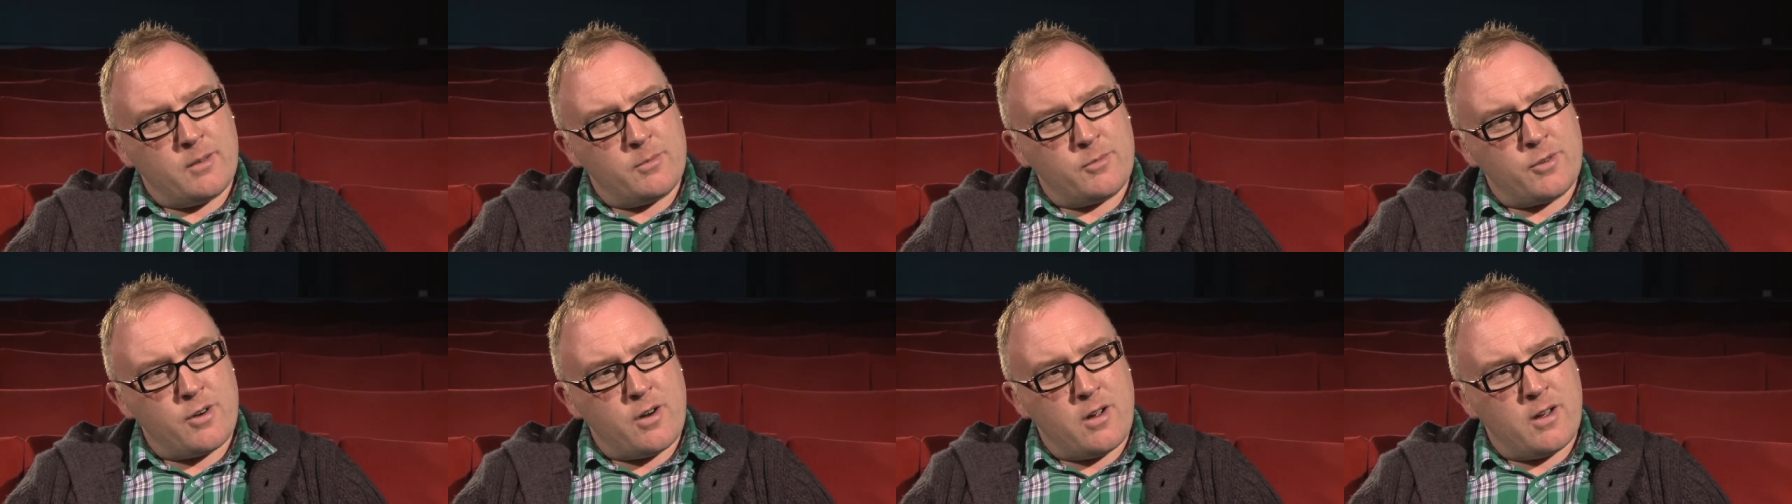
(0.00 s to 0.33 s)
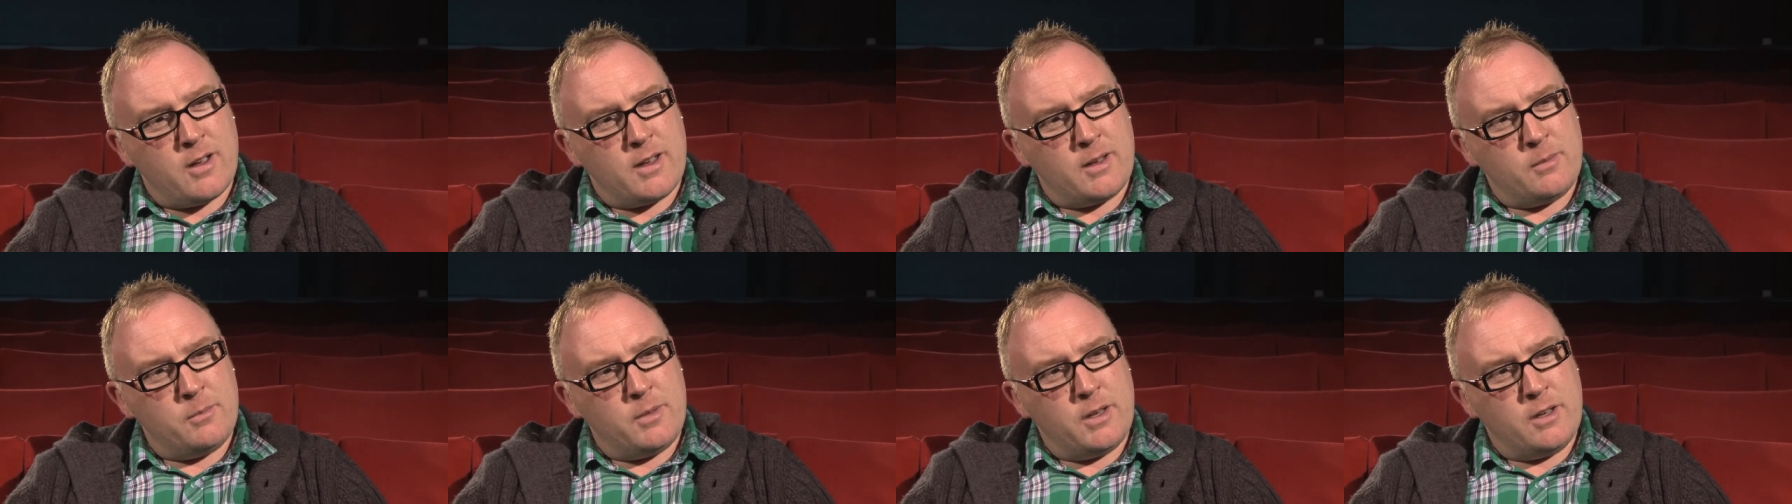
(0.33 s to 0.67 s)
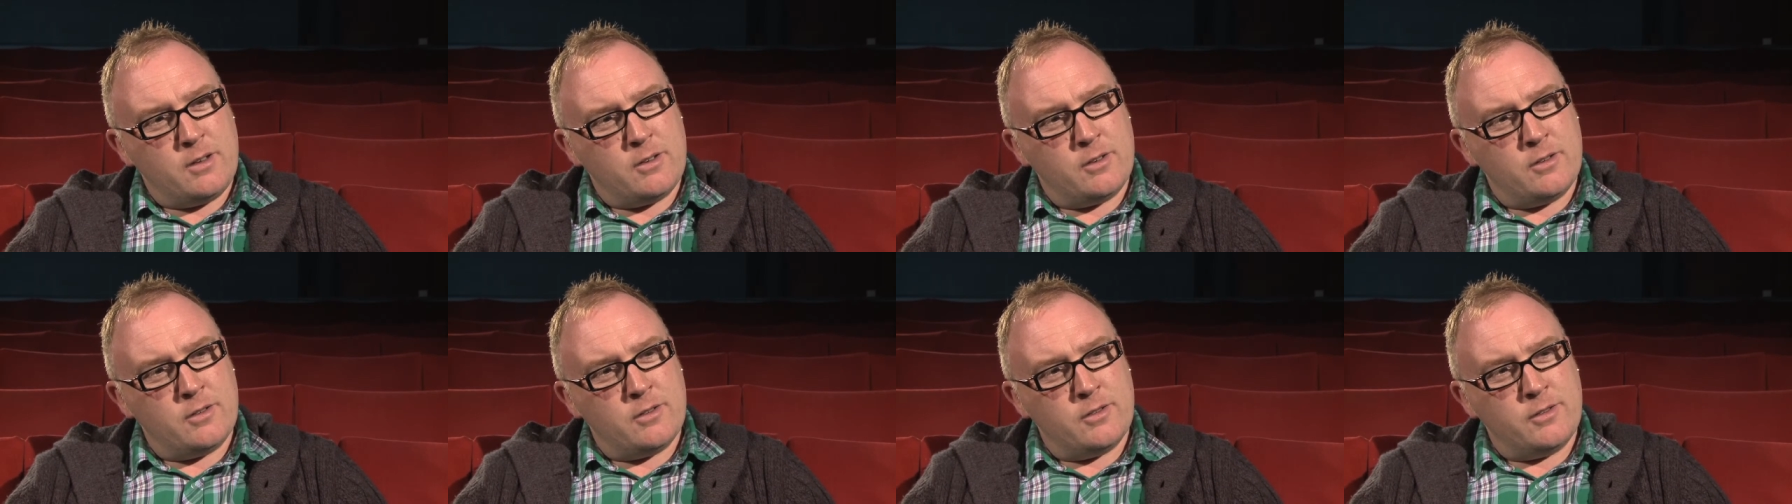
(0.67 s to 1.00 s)
I'm crying
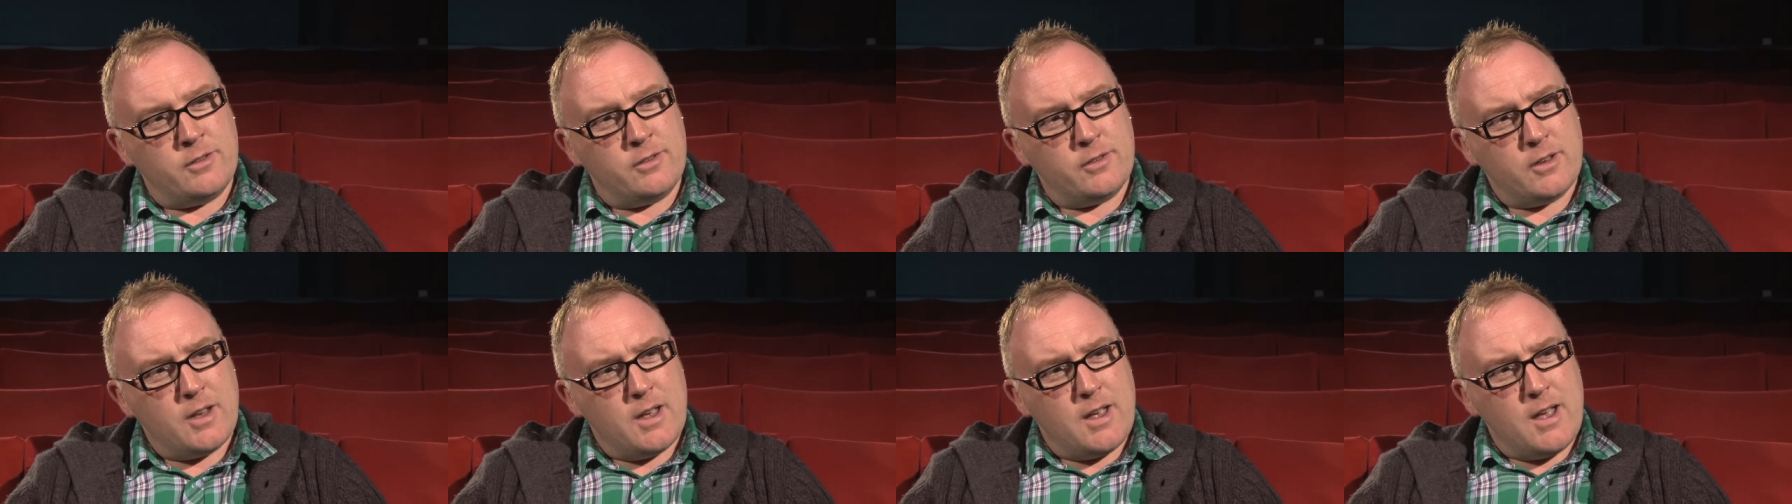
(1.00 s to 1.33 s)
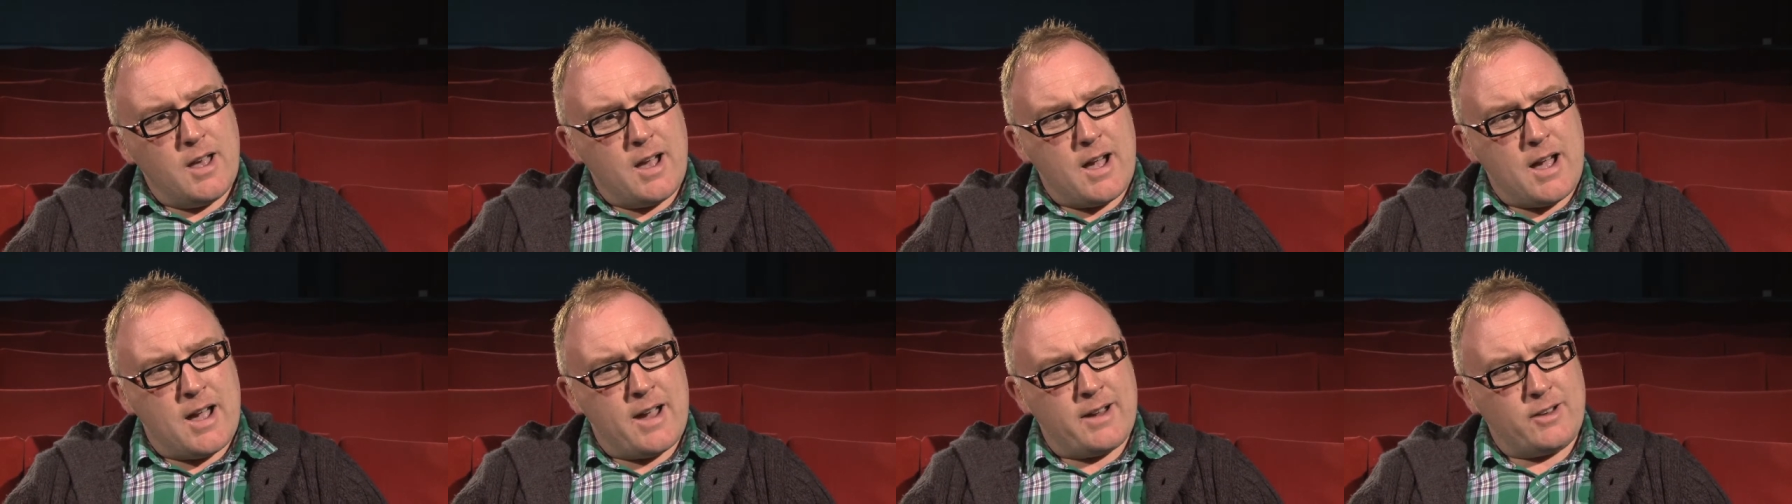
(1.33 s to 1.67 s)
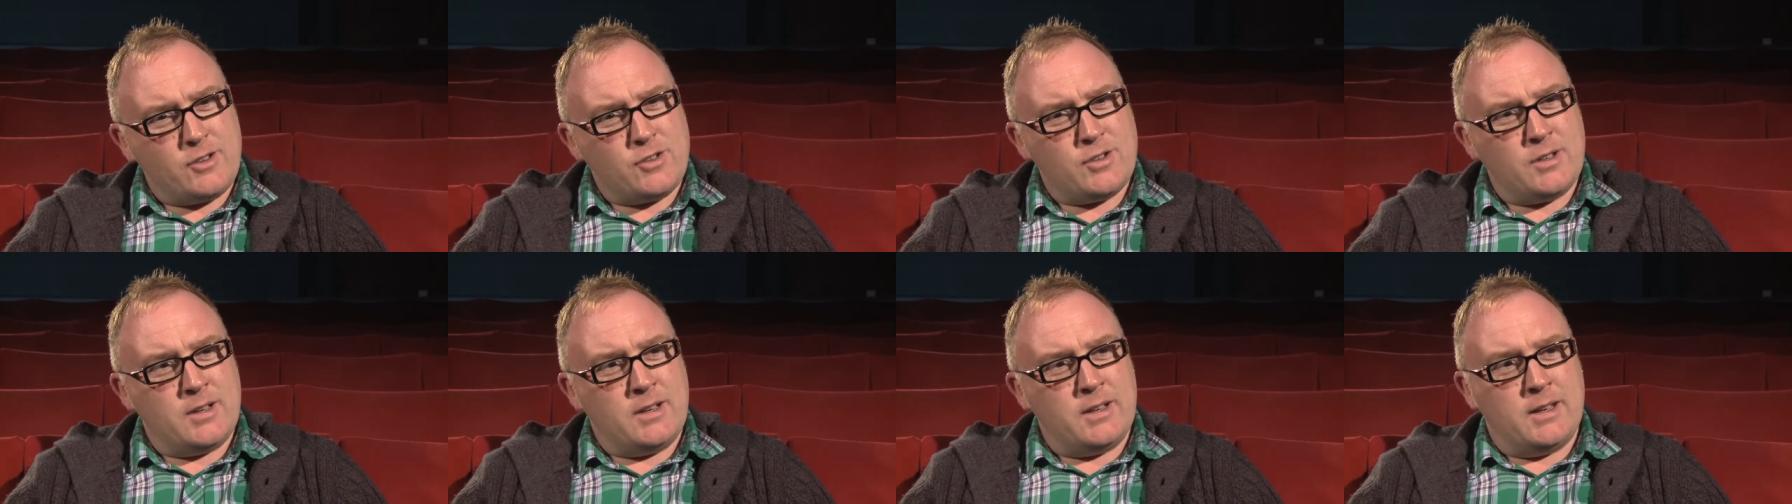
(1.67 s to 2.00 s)
because
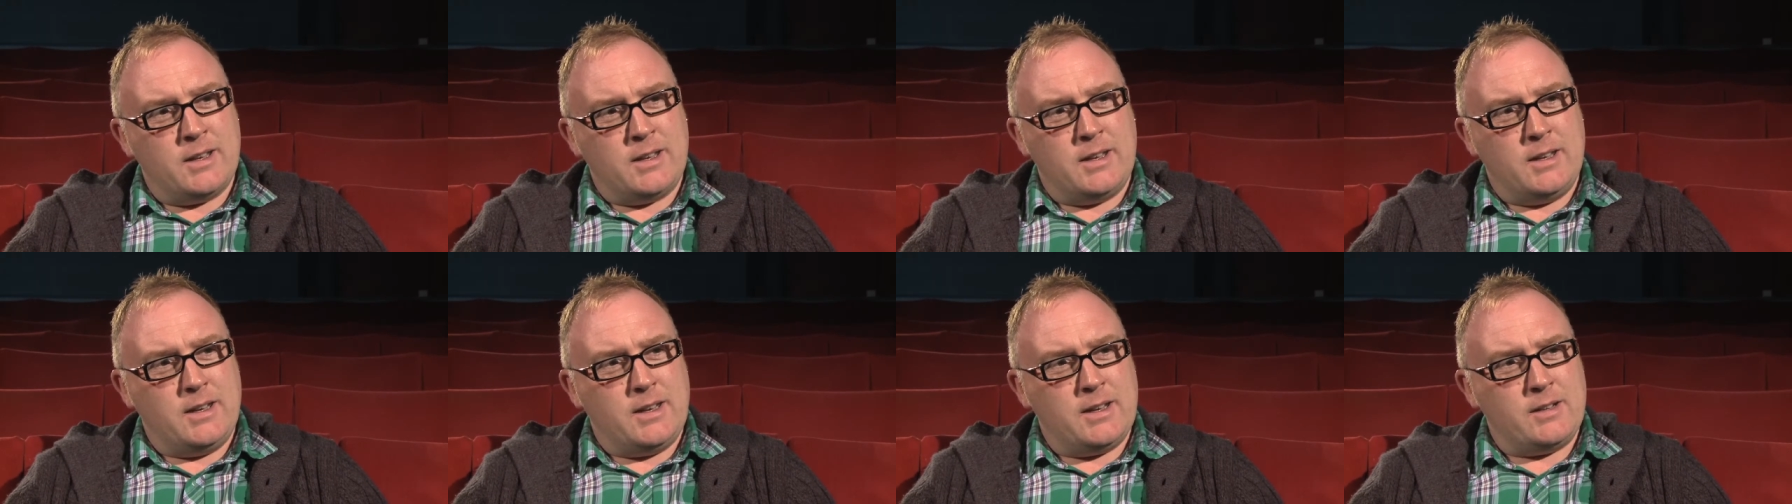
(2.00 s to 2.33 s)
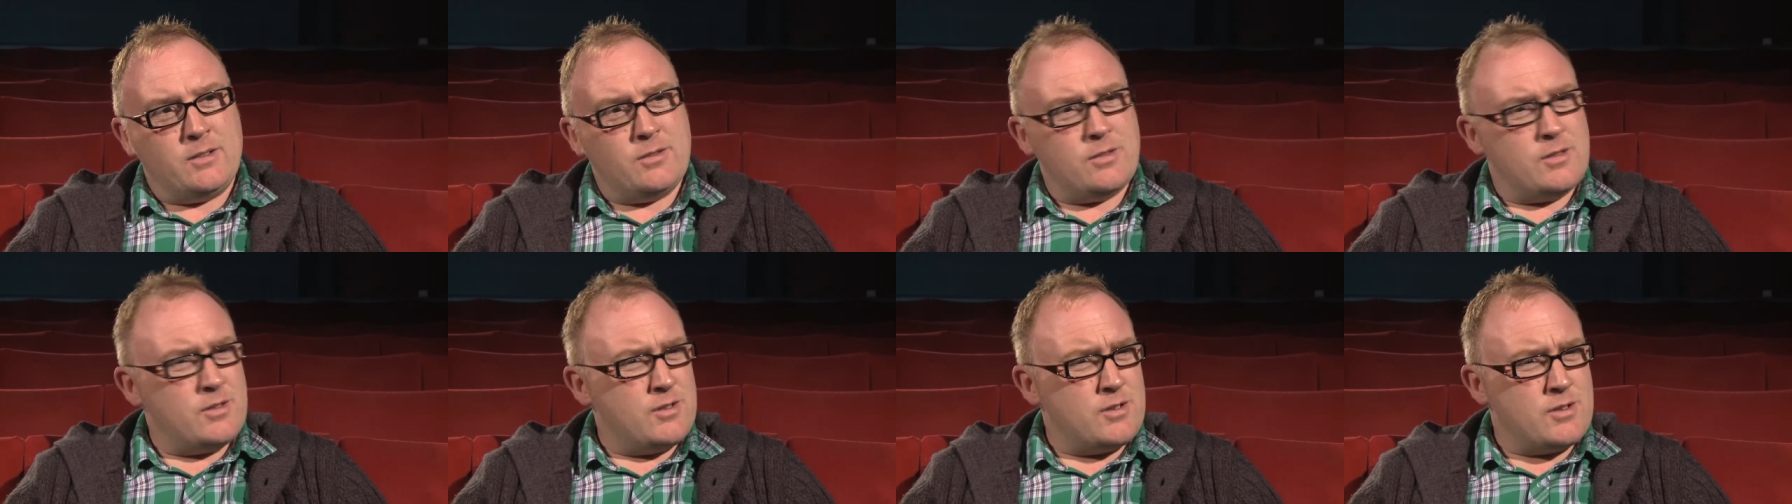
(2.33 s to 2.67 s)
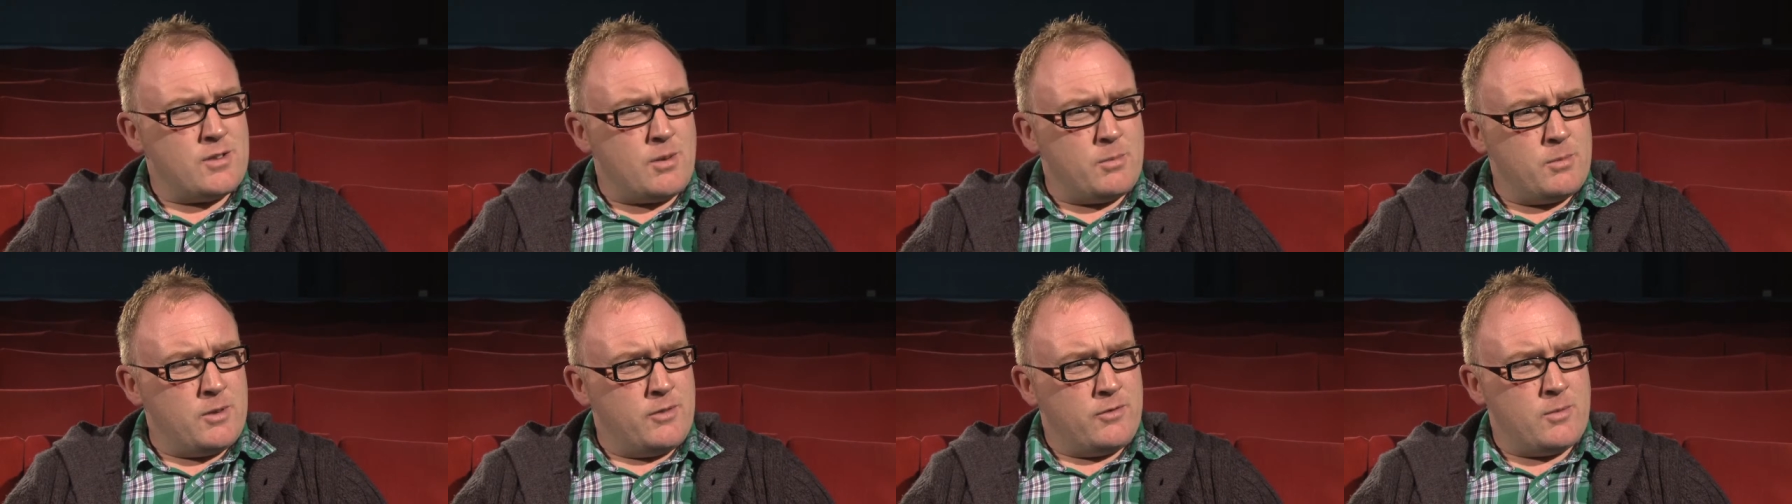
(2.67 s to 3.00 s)
actually it doesn't
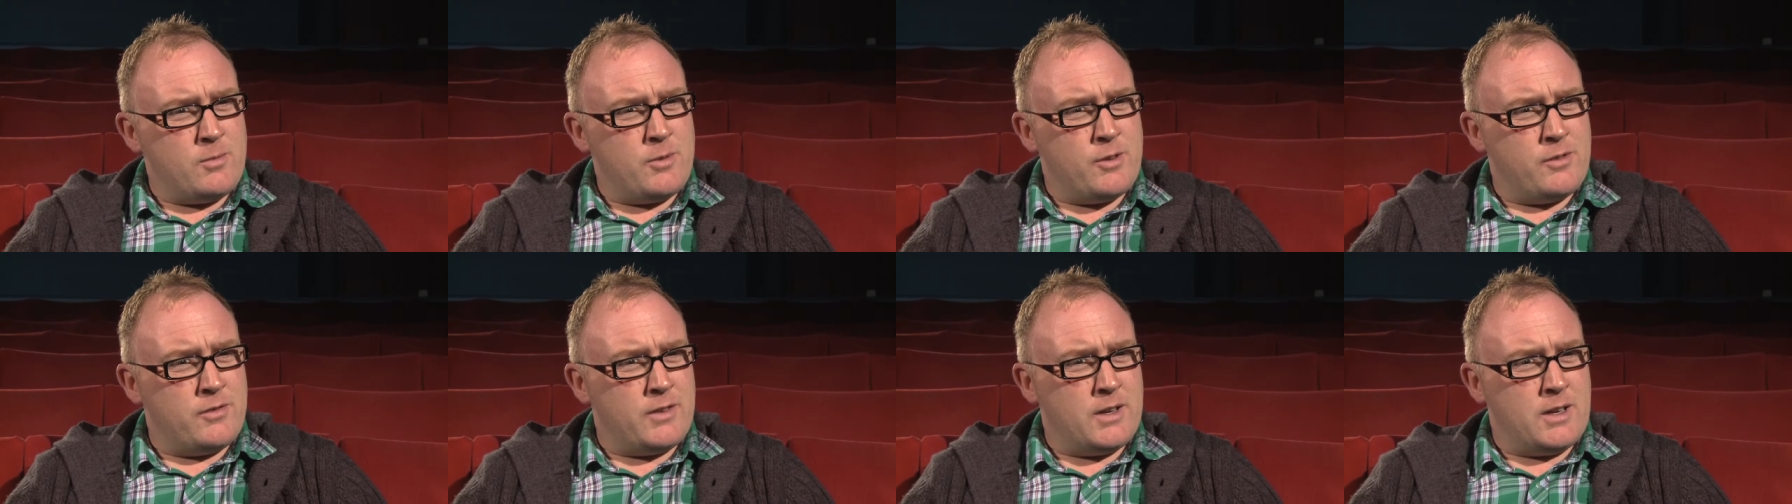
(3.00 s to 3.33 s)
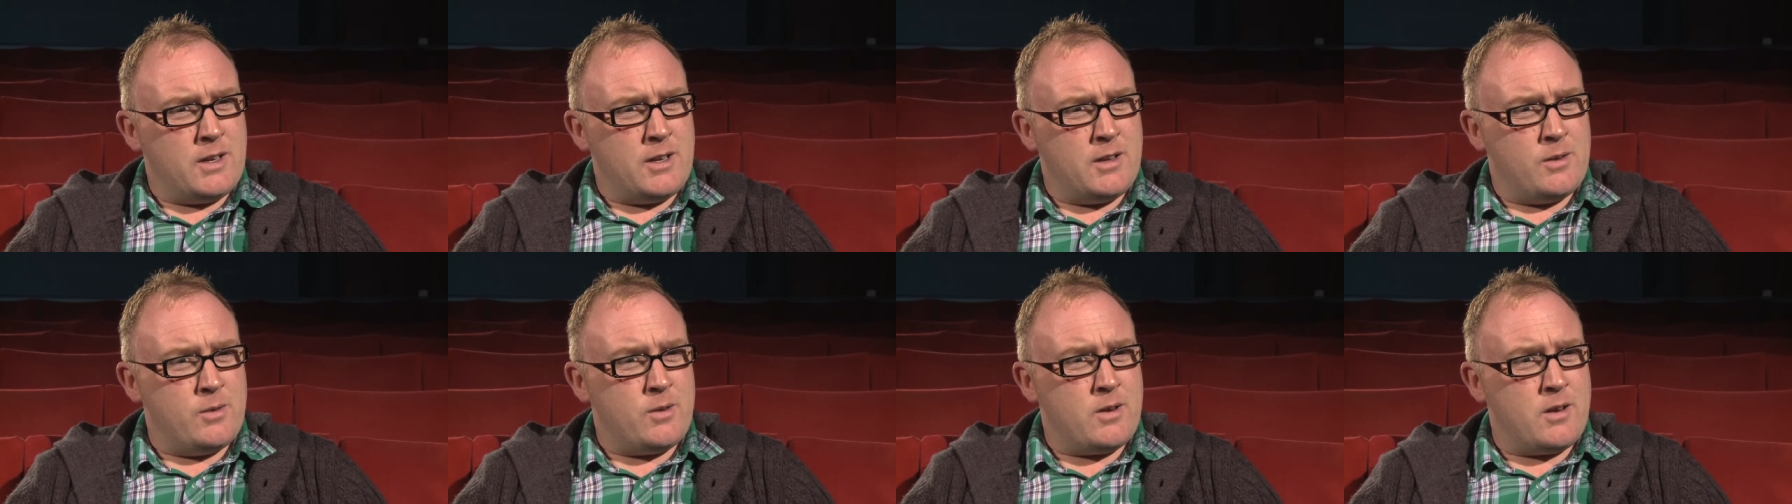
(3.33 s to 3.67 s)
stop me from loving you.